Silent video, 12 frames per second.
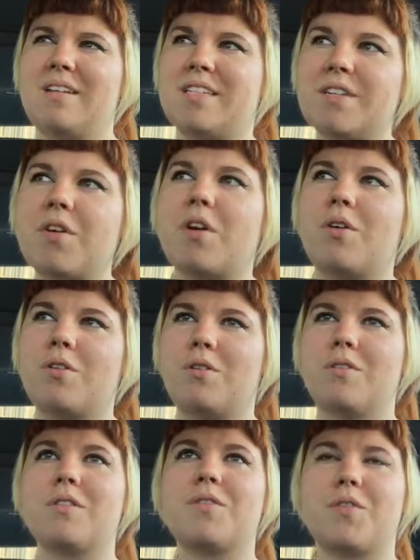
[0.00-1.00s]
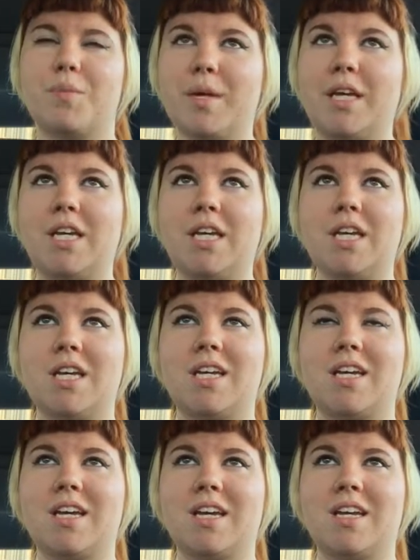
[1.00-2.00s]
difficult for me
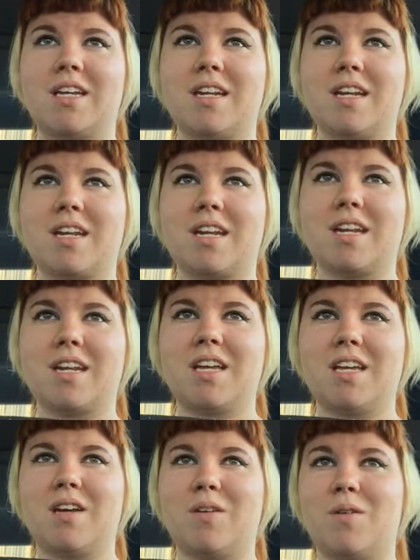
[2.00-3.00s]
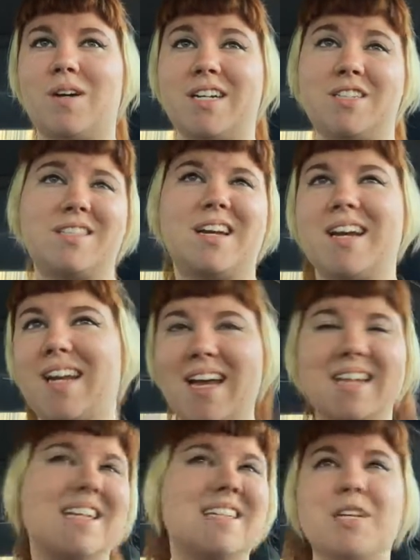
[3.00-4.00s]
and you know, I just kind of
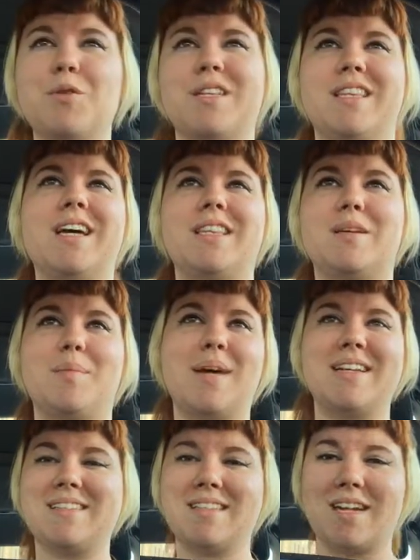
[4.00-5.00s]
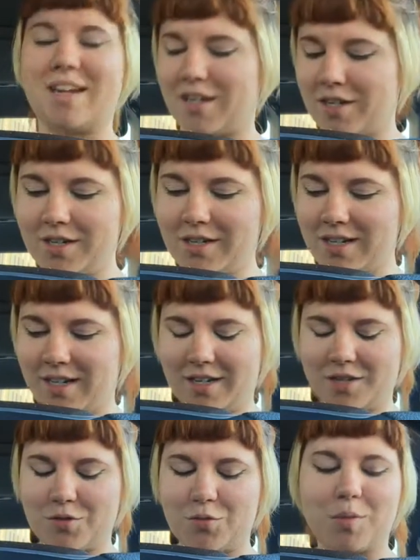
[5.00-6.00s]
had to deal with that the best that I could. And I
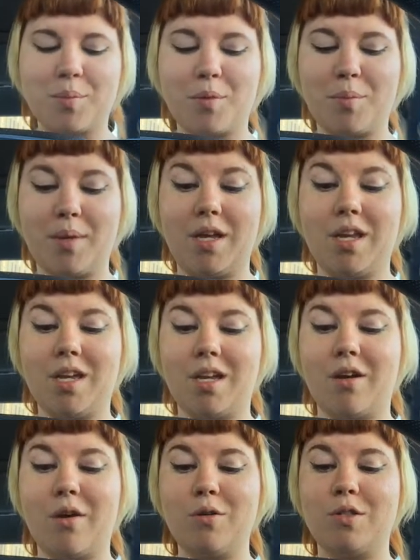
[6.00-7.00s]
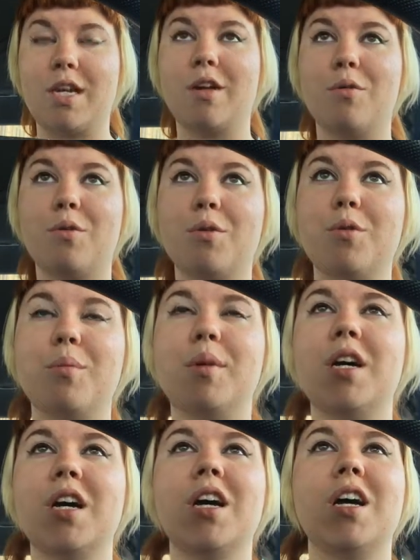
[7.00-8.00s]
just remember being in a hotel room
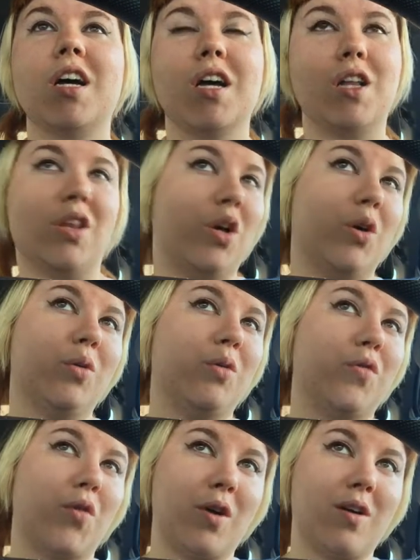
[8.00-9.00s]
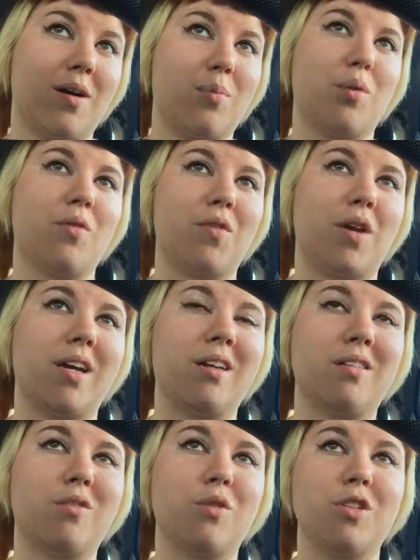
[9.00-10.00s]
alone for a couple of
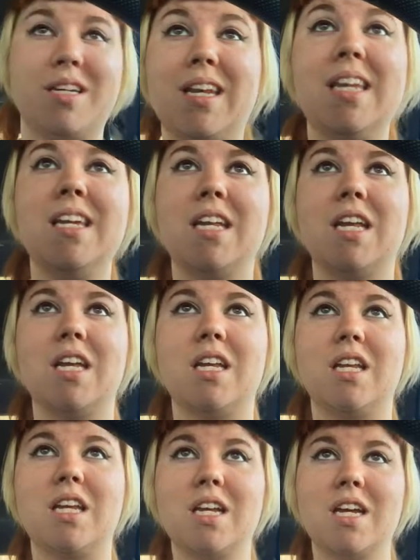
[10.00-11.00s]
nights, which I needed.